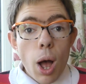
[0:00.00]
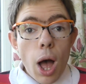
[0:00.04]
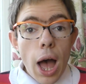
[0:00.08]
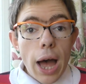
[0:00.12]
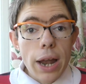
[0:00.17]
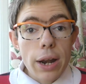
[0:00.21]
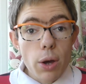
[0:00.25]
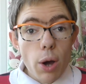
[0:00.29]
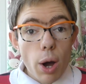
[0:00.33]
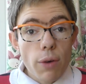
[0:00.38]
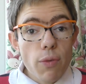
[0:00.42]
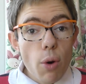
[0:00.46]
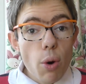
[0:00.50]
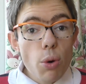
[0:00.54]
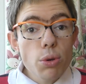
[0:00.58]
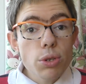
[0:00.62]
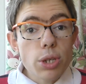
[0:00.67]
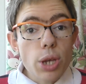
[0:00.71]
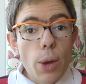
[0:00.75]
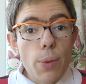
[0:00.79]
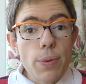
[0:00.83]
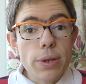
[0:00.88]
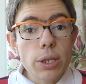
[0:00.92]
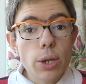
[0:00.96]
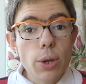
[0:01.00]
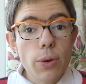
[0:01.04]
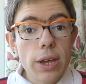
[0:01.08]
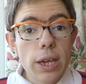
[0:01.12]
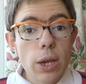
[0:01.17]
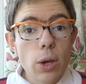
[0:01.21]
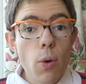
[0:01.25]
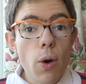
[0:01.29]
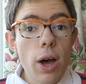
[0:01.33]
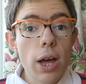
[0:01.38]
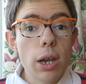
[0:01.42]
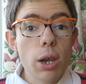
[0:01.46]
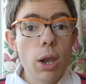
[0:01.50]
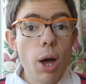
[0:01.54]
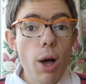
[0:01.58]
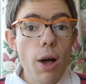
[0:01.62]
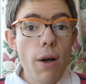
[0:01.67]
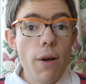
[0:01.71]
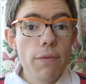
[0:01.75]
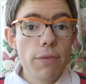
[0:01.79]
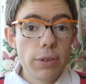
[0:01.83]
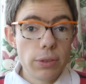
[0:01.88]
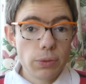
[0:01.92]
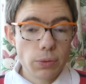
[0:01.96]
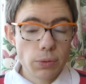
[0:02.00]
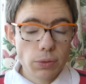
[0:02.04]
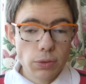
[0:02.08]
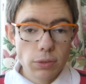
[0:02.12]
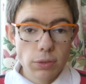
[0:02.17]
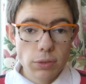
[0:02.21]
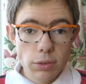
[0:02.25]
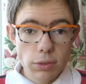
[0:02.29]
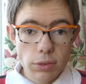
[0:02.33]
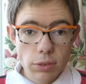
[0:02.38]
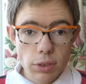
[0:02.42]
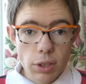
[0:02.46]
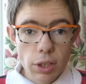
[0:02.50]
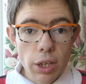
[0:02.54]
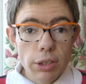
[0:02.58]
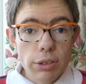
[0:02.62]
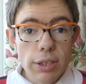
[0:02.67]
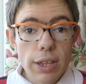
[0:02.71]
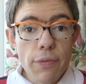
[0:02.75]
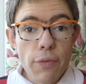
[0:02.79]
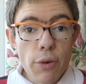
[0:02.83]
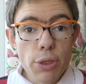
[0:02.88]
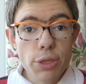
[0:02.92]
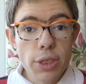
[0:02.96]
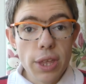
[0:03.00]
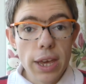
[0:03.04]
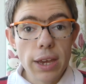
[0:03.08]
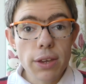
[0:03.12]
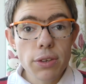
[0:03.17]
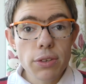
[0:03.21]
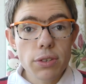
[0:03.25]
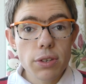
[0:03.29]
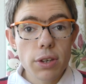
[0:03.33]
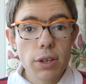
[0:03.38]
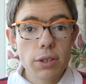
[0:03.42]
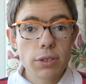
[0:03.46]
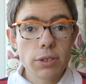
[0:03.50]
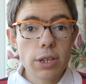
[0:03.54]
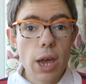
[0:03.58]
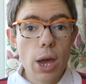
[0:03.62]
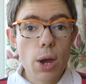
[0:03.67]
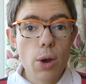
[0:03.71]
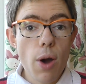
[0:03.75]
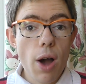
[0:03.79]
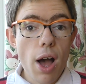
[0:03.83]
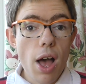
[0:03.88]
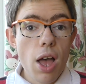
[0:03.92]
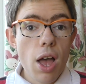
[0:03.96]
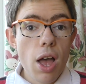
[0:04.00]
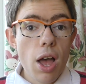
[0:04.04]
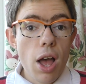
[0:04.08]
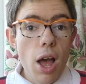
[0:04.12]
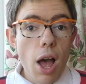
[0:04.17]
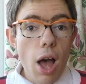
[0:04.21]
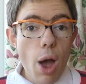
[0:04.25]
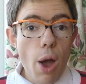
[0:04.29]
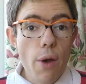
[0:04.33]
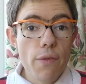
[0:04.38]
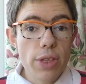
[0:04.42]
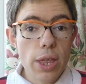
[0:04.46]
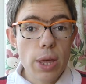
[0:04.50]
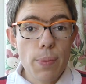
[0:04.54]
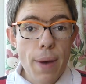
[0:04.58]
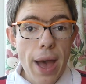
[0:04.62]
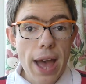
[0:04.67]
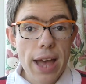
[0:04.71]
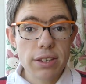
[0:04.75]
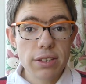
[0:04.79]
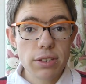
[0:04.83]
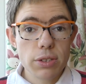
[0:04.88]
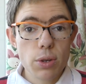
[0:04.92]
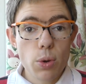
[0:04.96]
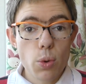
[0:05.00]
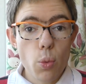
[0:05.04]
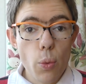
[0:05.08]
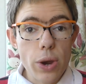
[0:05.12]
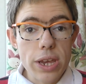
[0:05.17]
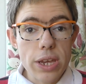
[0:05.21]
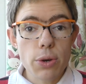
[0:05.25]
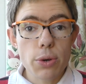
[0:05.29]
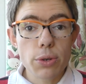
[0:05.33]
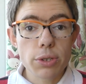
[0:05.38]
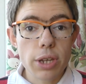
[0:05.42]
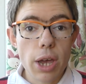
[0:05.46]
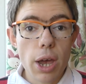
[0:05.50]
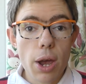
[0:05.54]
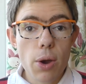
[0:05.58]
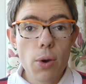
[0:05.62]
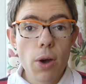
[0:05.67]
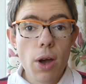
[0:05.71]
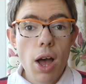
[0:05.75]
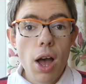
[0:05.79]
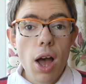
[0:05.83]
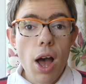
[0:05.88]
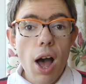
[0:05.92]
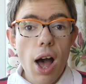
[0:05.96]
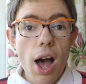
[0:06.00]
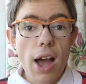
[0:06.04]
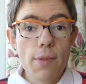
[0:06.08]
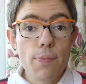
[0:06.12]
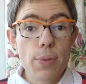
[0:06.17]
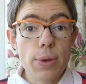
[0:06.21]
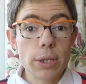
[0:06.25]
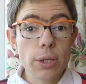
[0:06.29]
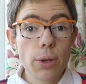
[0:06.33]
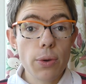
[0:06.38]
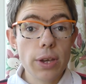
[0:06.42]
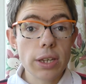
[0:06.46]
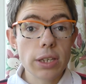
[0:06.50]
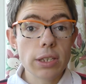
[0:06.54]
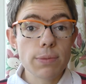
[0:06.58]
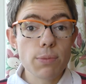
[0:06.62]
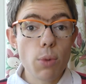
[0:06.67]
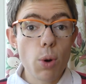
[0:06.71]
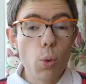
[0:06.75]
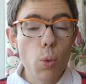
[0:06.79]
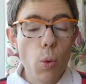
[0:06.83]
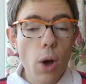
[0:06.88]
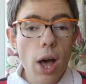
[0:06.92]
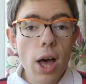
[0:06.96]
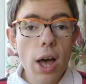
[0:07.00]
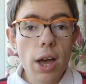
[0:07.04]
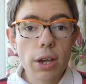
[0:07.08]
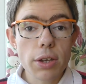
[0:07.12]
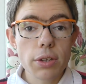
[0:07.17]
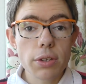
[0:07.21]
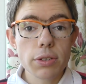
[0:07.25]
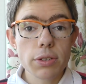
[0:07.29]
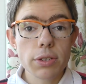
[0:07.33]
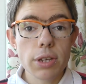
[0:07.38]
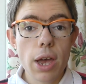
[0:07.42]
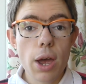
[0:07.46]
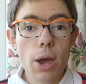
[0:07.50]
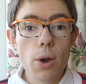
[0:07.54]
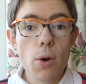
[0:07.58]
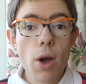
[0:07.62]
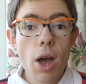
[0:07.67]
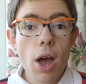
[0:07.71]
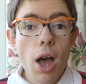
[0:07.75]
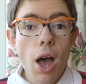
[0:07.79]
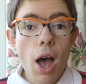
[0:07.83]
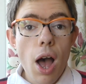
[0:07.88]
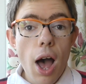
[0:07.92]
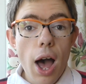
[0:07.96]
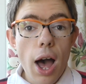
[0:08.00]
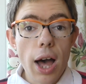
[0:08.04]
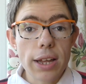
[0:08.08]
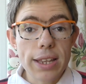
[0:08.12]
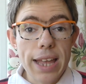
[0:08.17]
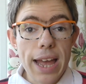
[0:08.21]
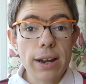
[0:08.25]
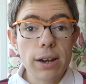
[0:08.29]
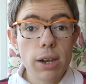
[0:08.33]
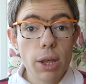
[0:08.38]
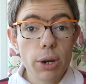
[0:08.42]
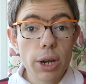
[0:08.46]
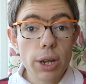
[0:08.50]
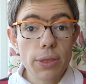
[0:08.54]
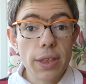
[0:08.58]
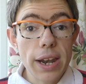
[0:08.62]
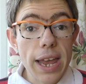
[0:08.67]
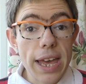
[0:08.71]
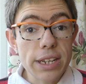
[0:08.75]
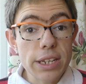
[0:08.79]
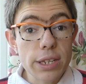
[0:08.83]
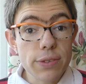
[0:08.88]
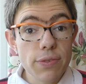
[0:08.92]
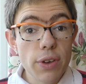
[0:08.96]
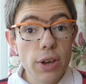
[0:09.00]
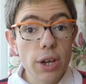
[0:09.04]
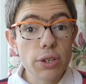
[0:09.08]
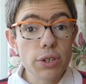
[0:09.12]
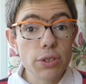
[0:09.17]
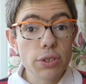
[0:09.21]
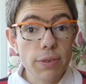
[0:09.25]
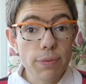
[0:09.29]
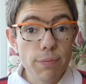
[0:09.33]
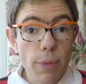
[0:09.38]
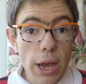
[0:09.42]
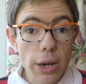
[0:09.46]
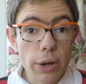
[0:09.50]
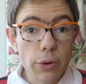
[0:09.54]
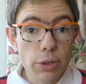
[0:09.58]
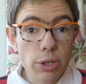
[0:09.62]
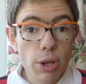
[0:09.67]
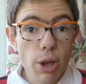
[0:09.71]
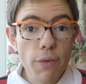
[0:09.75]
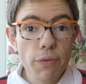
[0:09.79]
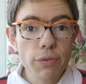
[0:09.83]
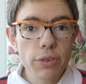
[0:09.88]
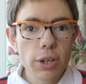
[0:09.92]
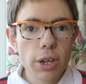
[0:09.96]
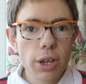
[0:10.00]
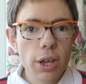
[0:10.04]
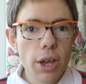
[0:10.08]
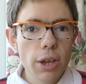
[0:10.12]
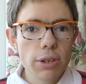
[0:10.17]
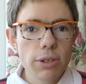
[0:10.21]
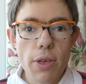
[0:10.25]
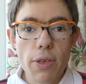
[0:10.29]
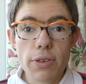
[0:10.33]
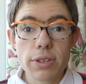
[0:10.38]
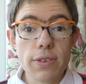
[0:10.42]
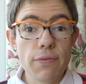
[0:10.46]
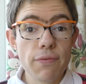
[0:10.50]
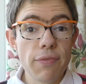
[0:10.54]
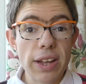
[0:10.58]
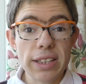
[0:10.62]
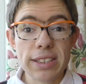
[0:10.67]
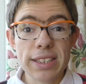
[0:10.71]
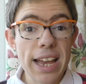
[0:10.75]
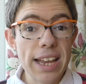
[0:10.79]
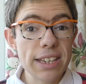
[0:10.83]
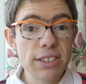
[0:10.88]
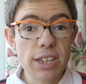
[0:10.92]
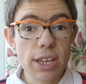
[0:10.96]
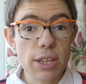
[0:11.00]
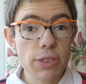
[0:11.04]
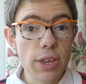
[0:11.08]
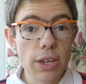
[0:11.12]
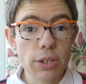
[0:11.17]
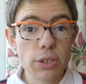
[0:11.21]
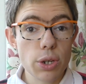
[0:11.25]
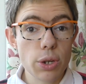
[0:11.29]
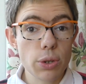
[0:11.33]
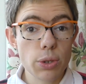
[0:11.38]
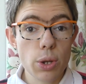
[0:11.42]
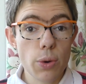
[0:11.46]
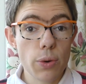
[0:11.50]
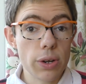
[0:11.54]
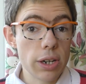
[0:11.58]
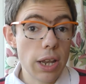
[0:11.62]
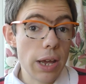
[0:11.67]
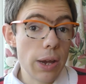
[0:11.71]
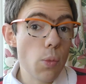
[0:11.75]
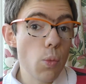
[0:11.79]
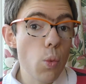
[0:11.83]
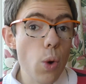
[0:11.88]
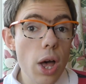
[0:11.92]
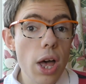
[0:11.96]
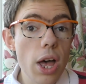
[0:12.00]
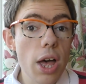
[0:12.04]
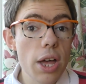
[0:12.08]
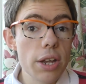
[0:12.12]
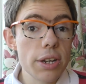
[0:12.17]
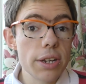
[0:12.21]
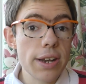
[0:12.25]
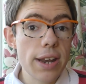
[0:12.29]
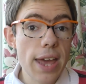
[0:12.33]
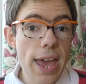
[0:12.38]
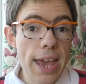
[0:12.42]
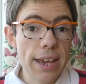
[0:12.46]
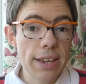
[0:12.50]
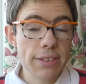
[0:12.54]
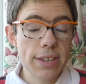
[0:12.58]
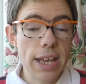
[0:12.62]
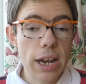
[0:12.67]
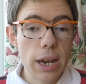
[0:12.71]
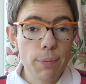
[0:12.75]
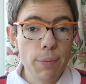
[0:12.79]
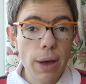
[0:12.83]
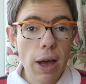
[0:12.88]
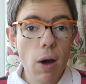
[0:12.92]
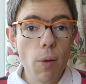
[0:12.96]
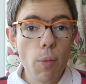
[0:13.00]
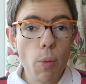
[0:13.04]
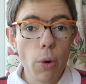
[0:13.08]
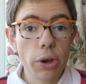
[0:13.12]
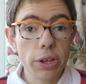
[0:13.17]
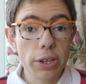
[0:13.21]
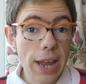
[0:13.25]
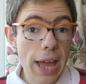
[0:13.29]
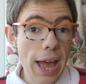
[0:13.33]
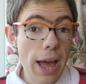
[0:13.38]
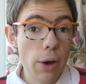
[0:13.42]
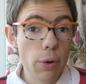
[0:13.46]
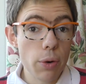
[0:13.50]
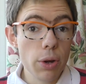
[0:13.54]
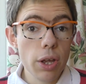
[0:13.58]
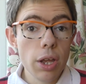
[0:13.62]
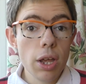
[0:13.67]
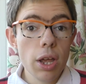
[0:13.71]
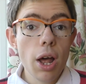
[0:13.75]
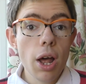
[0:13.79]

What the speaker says: I've also been doing quite a lot of different things. So over the past week or so, I've been doing some more work. So I downloaded the latest versions of Microsoft. So there's some fantastic things you can do on like Word and Excel and PowerPoint now.